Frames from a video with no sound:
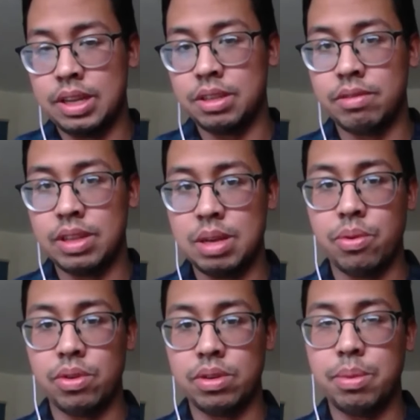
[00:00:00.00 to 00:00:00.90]
is a really
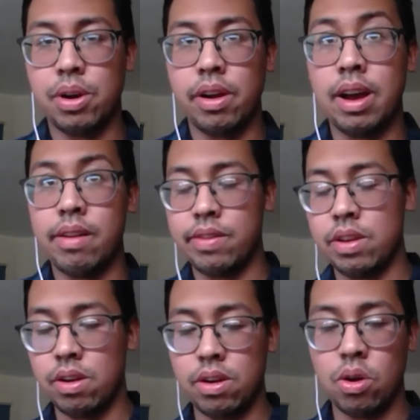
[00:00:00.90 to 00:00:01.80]
important part of
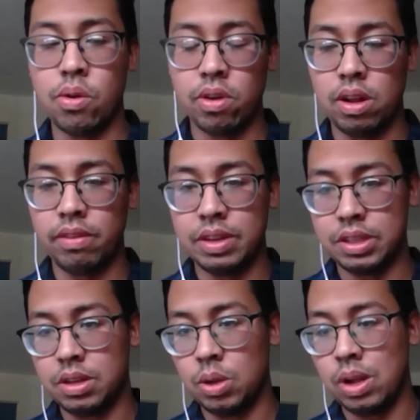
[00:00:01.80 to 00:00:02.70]
your overall
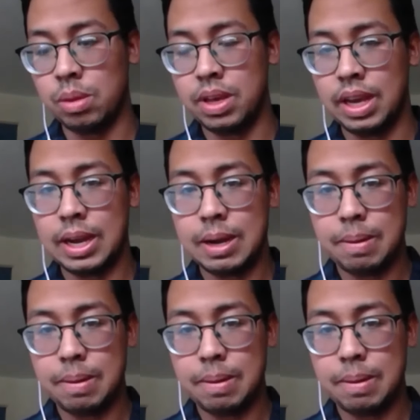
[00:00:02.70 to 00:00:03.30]
physical well-being.